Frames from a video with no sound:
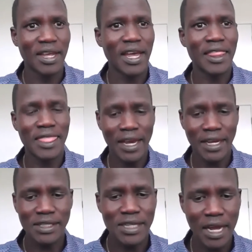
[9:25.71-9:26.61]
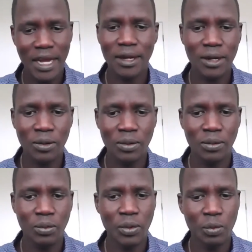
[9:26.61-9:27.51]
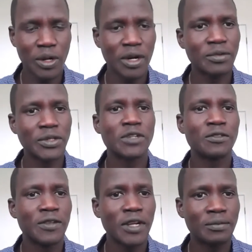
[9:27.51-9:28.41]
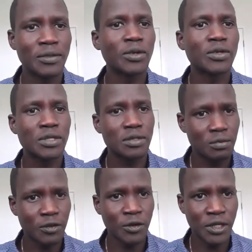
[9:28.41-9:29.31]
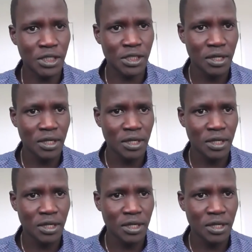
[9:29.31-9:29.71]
And that is how we were able to film those footage